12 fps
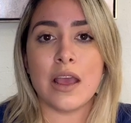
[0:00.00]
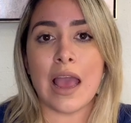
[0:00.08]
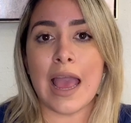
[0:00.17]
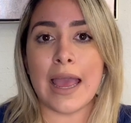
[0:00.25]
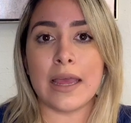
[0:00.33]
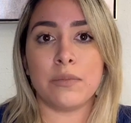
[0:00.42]

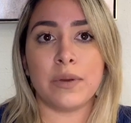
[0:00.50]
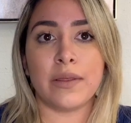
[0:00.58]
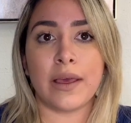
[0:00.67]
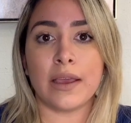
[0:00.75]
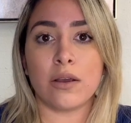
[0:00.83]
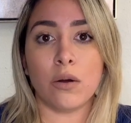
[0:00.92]
and be
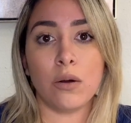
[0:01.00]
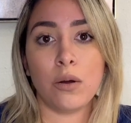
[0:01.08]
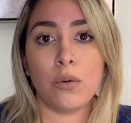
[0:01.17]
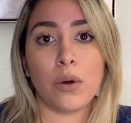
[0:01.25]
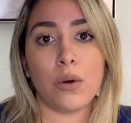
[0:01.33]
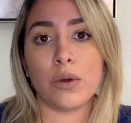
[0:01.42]
like,
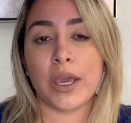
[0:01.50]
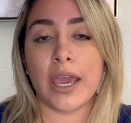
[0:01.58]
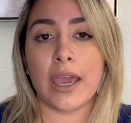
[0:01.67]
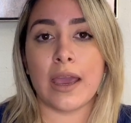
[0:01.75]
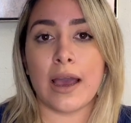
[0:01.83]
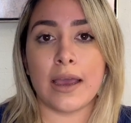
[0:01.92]
oh, well,
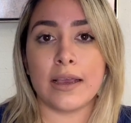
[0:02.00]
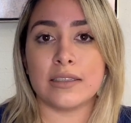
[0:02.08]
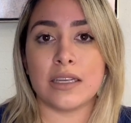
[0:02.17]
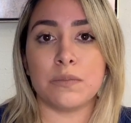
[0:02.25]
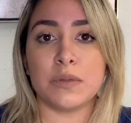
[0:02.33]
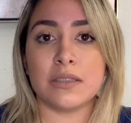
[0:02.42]
okay, I
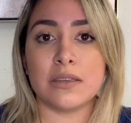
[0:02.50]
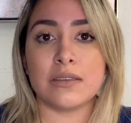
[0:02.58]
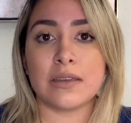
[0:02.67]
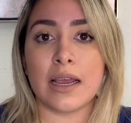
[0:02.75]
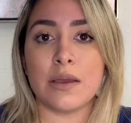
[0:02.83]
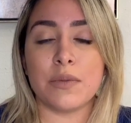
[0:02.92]
accept this
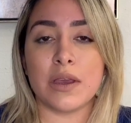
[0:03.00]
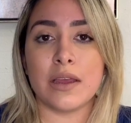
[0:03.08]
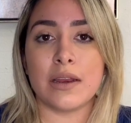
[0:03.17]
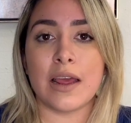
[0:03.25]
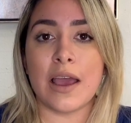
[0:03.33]
assignment.